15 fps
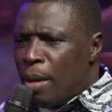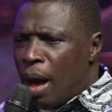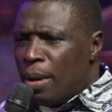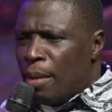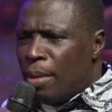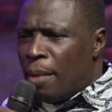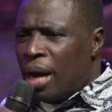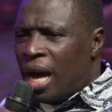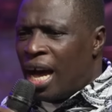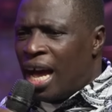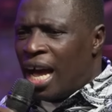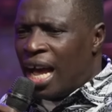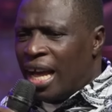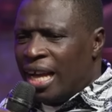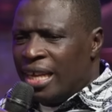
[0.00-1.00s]
baba baba.
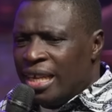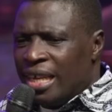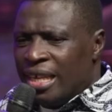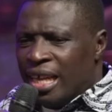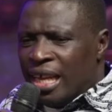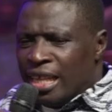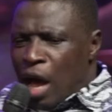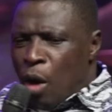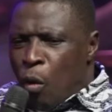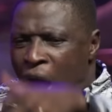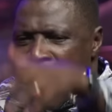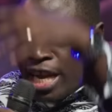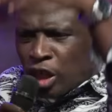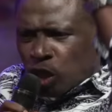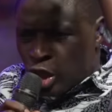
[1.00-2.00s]
The
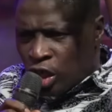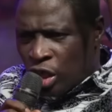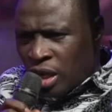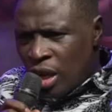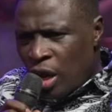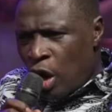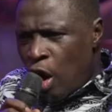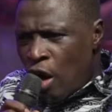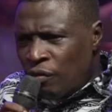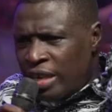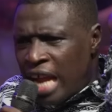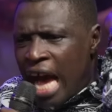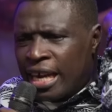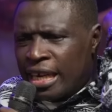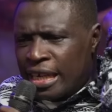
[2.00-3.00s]
weight of
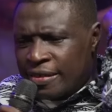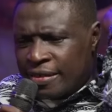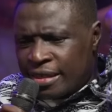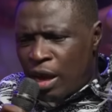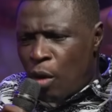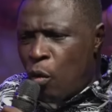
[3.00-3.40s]
darkness, the